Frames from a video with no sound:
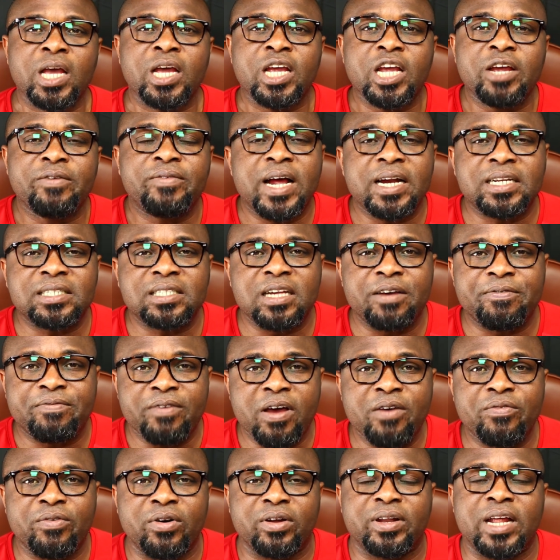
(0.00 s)
If there is a
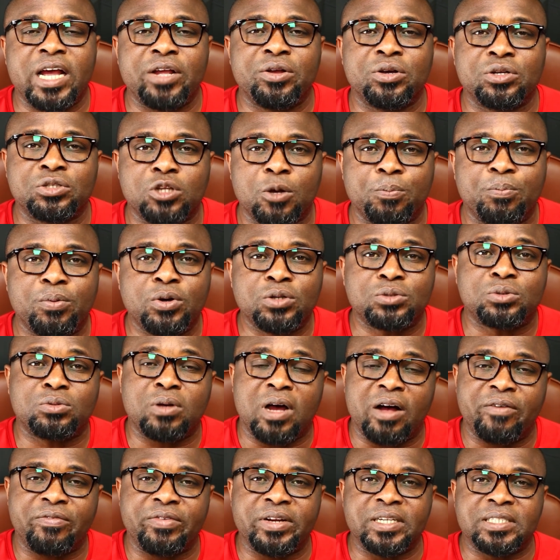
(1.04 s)
favor that you're supposed to
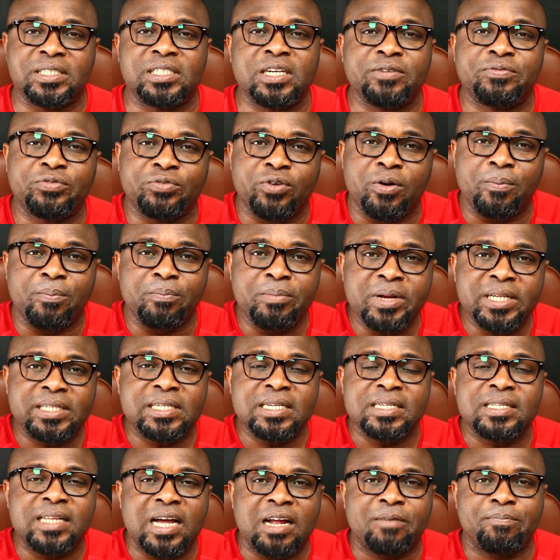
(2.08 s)
have received from
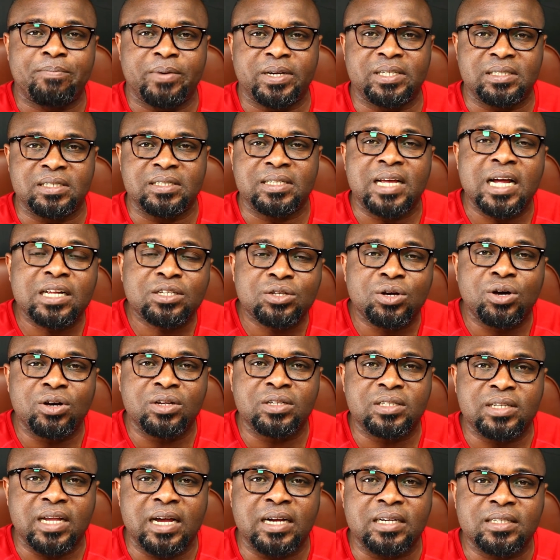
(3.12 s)
meeting that person, that
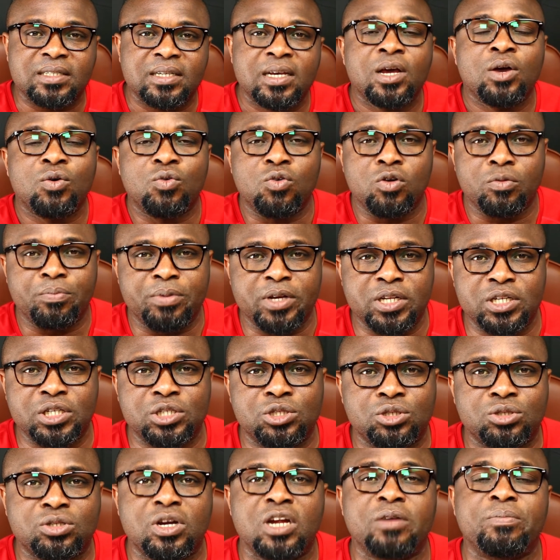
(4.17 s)
contact will be
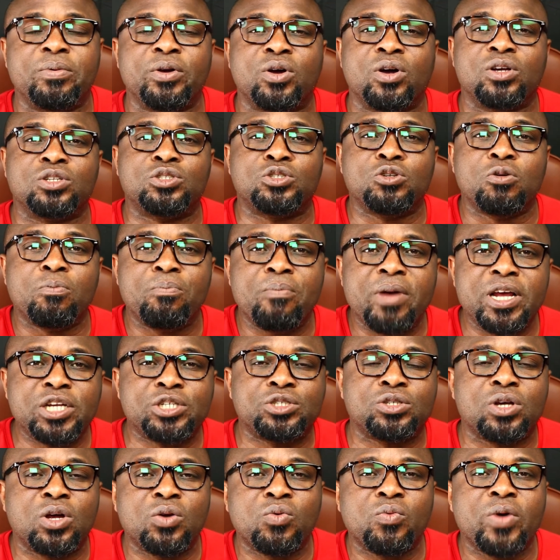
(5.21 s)
destroyed because you
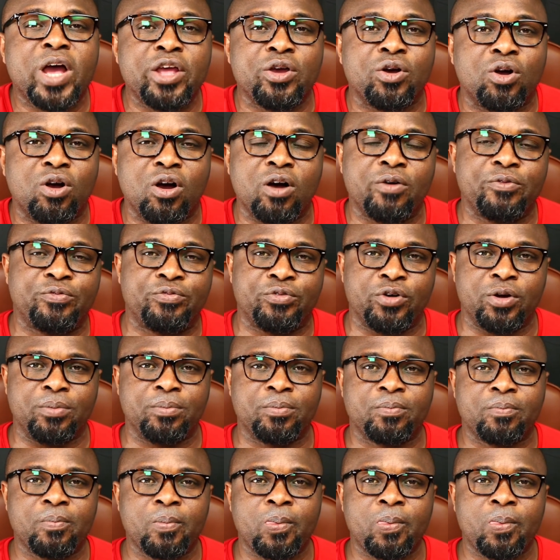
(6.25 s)
mentioned where you come from.